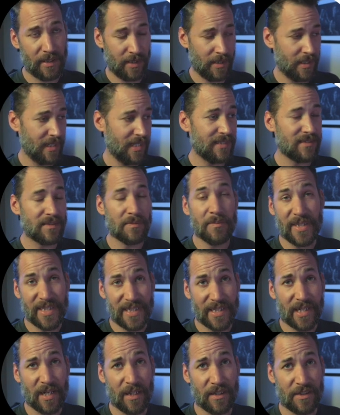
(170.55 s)
as
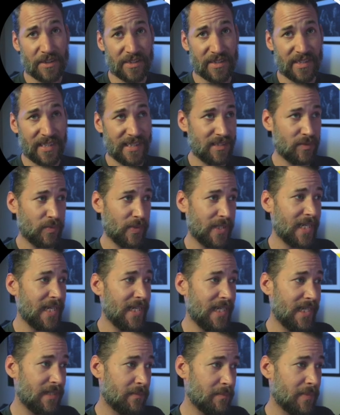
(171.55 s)
many colors as we
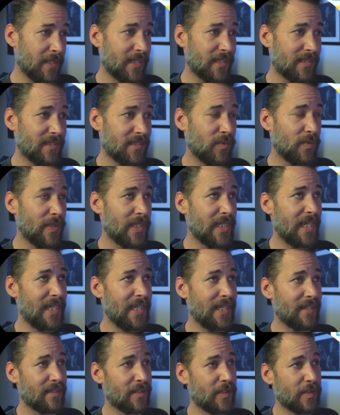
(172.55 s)
can, because we
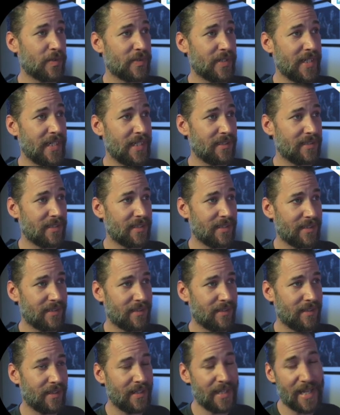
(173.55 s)
can't create
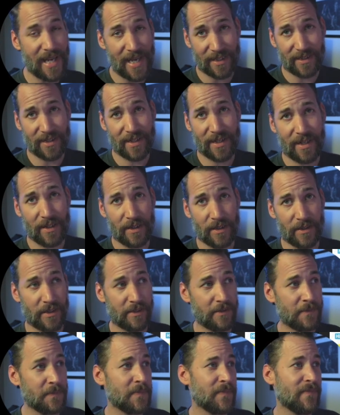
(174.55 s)
that
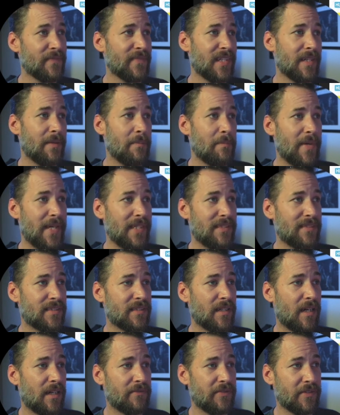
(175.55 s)
color based
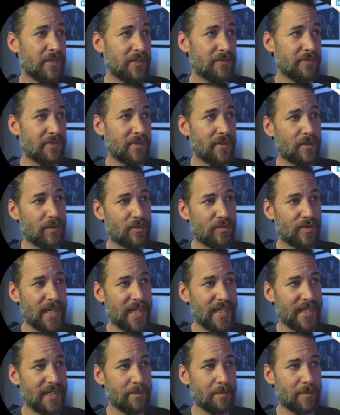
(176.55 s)
off of
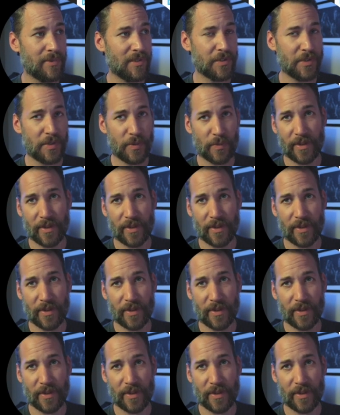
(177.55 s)
red and blue.